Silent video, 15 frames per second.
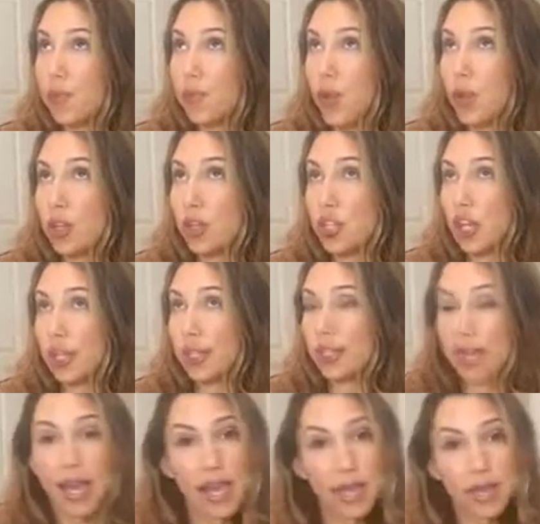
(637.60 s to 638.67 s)
thrown in jail
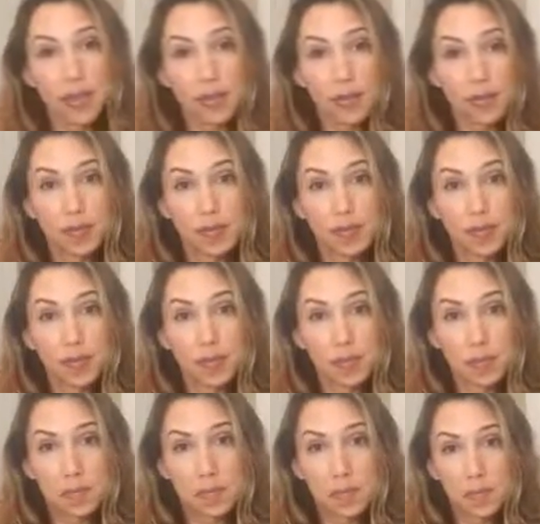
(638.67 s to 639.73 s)
again,
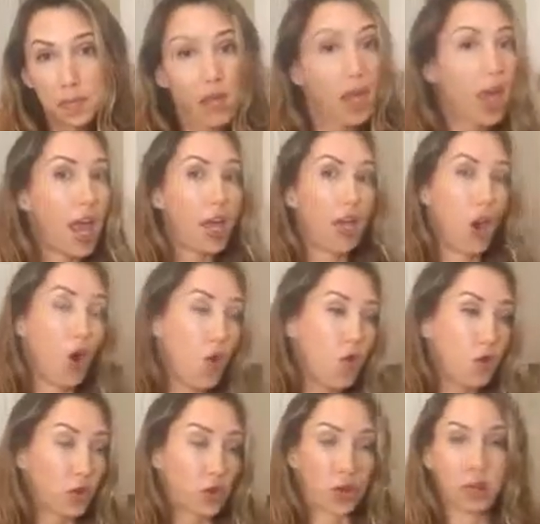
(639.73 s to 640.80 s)
and
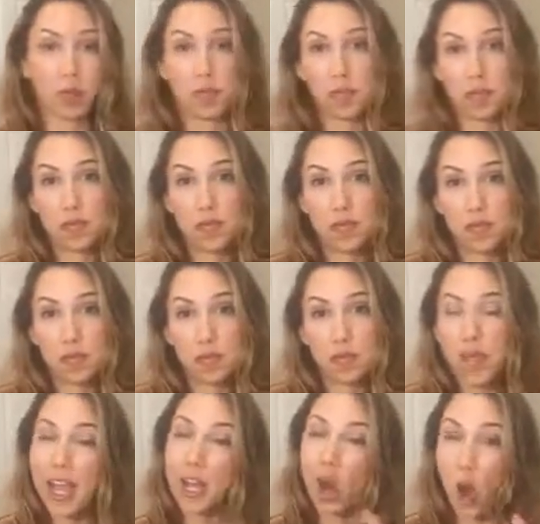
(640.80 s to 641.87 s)
over
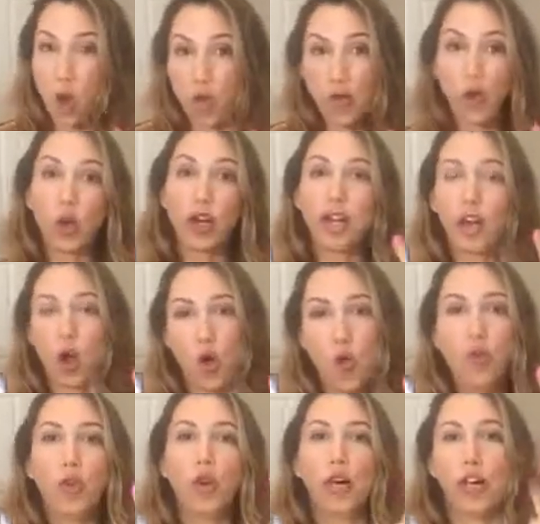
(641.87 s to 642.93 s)
and over and
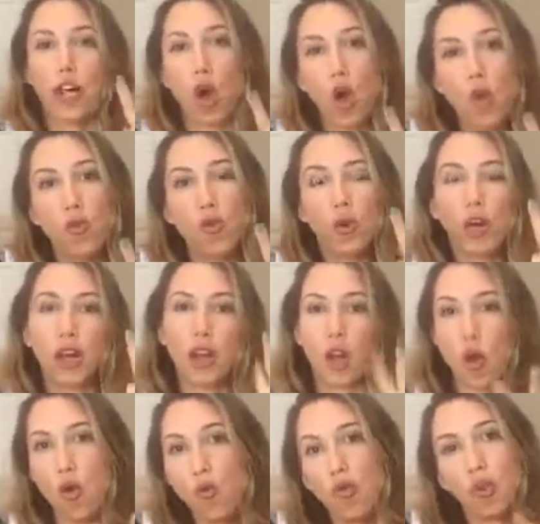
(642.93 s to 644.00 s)
over and over and
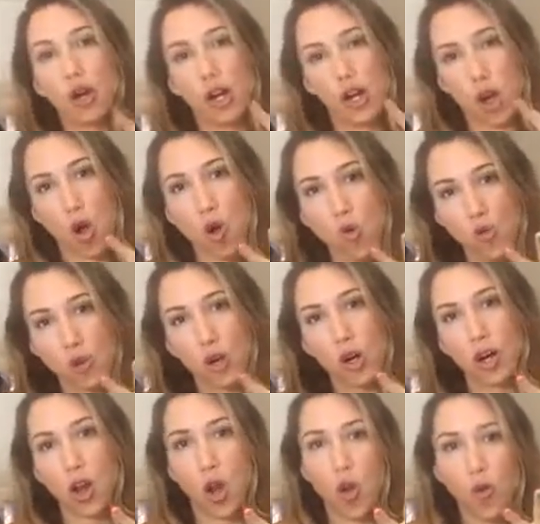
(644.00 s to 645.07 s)
over and over
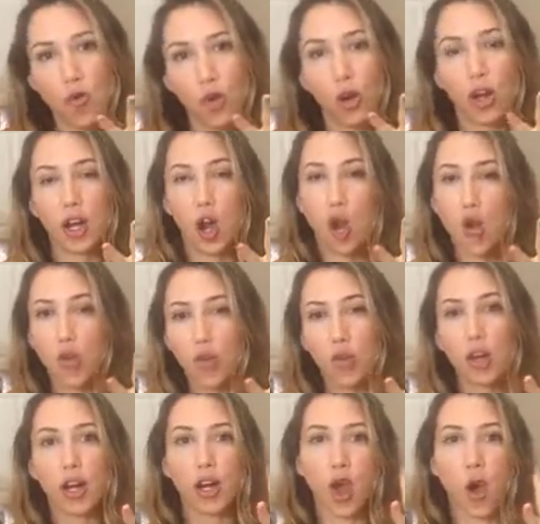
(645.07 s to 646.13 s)
and over and
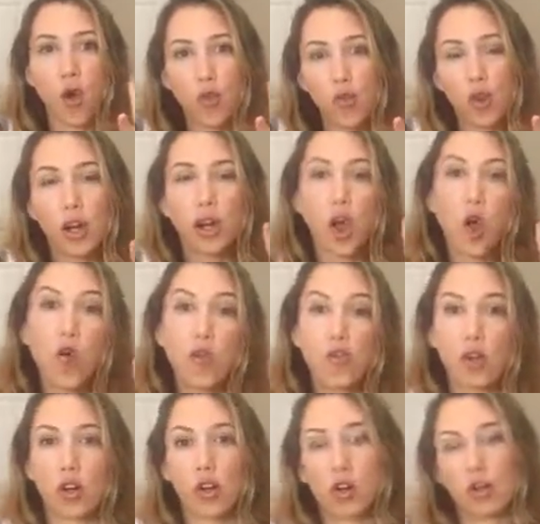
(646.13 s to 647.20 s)
over and over and
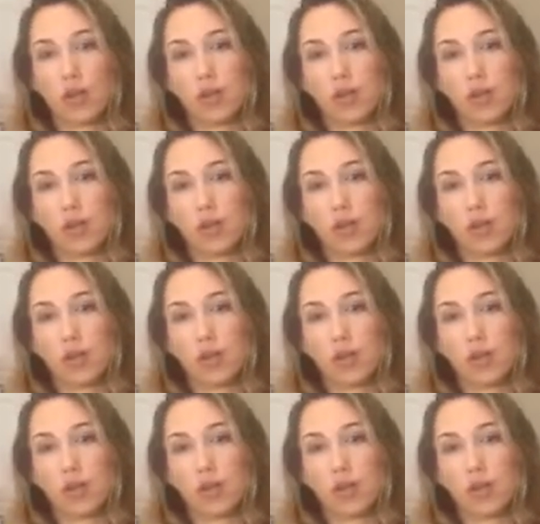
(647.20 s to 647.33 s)
over.